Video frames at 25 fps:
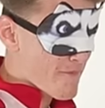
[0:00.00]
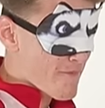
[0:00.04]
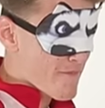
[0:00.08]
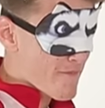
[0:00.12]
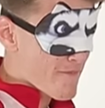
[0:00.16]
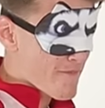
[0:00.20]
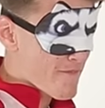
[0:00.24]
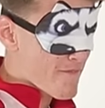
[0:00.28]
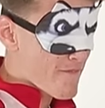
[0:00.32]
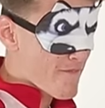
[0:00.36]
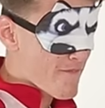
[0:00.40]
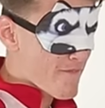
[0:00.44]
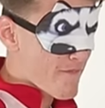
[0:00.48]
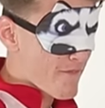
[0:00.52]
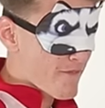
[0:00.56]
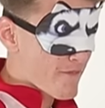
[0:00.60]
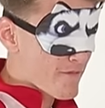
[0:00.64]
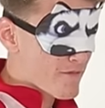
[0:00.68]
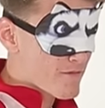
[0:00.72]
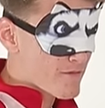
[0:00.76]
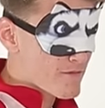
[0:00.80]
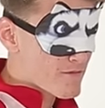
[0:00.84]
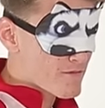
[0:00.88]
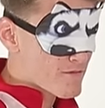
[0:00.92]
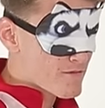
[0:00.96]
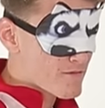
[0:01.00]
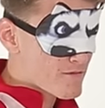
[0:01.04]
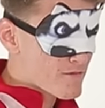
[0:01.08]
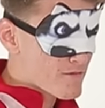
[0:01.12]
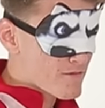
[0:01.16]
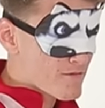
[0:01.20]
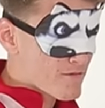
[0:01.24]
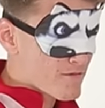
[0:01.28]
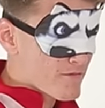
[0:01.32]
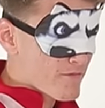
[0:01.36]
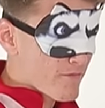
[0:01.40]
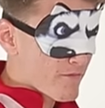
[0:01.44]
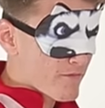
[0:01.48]

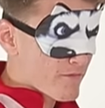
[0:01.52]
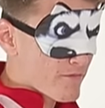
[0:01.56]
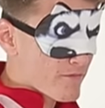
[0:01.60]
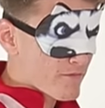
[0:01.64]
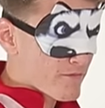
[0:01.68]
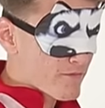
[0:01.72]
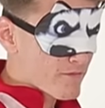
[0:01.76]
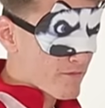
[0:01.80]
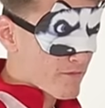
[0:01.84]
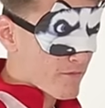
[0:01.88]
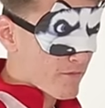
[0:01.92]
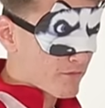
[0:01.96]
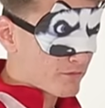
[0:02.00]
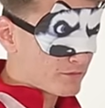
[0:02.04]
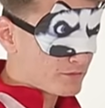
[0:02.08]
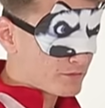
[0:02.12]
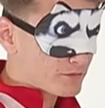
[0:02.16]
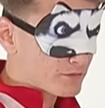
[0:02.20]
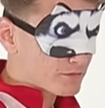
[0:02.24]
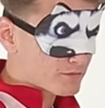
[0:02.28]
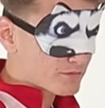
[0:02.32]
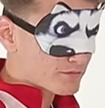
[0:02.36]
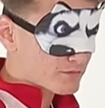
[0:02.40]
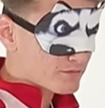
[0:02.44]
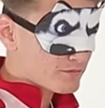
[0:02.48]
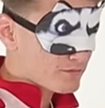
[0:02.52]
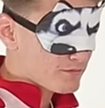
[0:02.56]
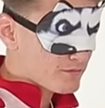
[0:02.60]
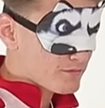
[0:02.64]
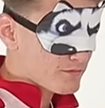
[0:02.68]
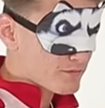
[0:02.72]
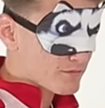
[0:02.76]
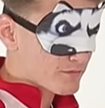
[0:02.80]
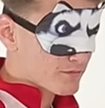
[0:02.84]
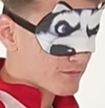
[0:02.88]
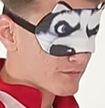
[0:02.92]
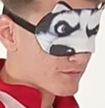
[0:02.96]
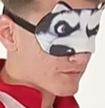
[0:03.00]

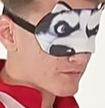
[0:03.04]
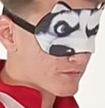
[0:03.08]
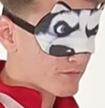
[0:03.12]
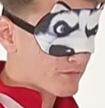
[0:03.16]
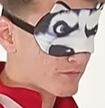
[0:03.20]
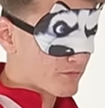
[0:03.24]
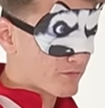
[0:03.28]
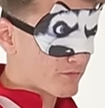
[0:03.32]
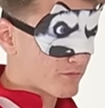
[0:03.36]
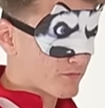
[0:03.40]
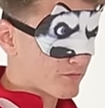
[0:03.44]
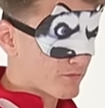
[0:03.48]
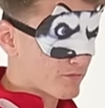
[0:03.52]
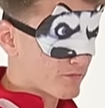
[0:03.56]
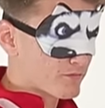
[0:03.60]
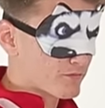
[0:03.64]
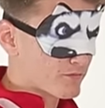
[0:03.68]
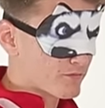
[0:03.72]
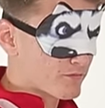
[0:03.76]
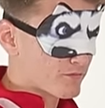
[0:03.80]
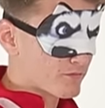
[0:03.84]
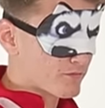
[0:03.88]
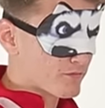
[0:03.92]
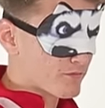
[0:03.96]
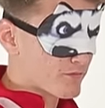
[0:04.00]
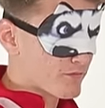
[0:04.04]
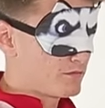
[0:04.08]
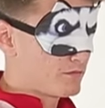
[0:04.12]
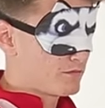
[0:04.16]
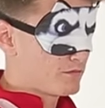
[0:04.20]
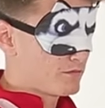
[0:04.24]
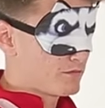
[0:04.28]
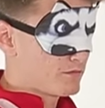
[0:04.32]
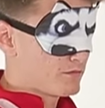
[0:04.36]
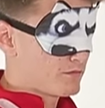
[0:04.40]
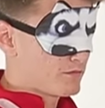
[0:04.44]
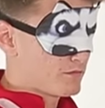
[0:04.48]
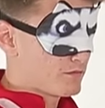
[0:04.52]

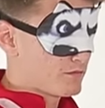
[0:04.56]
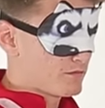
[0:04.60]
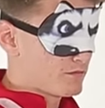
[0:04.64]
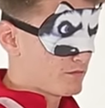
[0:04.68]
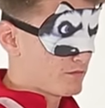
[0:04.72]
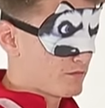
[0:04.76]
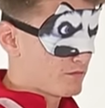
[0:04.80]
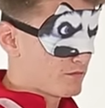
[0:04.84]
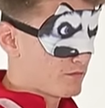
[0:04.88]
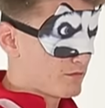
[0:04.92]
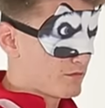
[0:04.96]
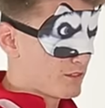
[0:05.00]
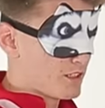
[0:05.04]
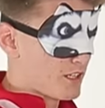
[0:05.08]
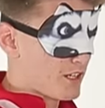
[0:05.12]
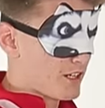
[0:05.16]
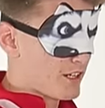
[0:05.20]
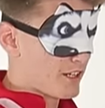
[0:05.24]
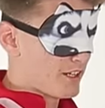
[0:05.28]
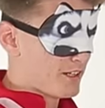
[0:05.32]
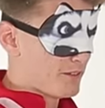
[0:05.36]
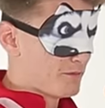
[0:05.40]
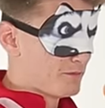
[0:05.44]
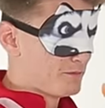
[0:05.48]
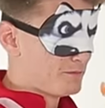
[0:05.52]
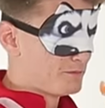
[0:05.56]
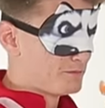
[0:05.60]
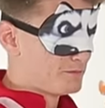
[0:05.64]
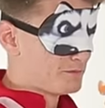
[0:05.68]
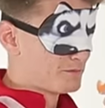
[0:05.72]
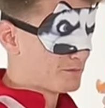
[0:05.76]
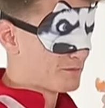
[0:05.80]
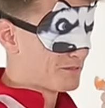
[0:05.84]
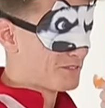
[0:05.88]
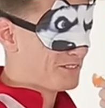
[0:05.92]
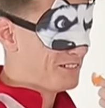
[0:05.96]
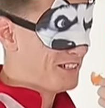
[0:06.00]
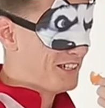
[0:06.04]

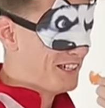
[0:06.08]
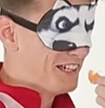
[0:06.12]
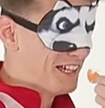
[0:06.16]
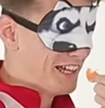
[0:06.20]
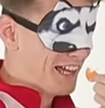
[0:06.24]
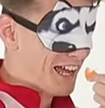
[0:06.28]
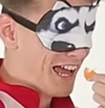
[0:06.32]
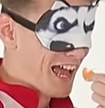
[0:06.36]
[no speech]